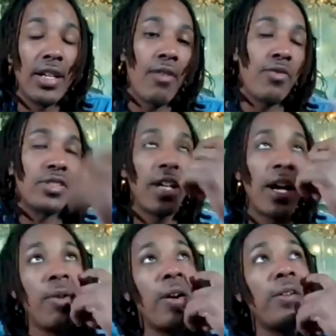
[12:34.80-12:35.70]
and I was
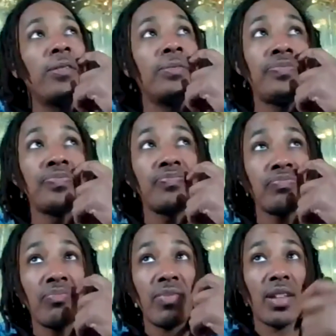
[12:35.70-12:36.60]
like, well,
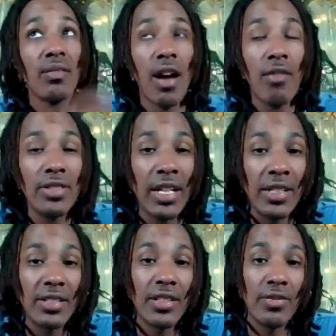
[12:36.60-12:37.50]
I was like, this
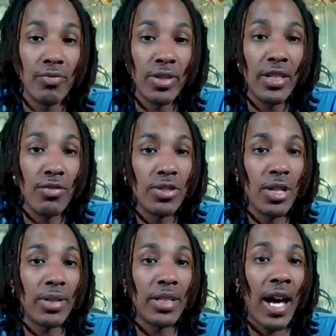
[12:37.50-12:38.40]
could really do
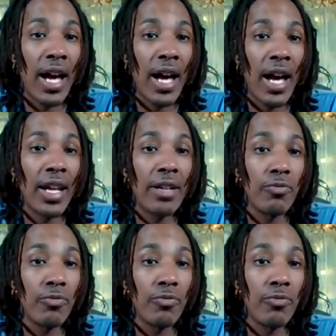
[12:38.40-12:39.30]
something. I
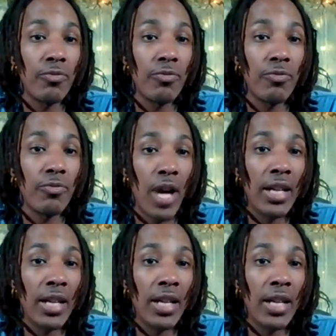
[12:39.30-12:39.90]
like their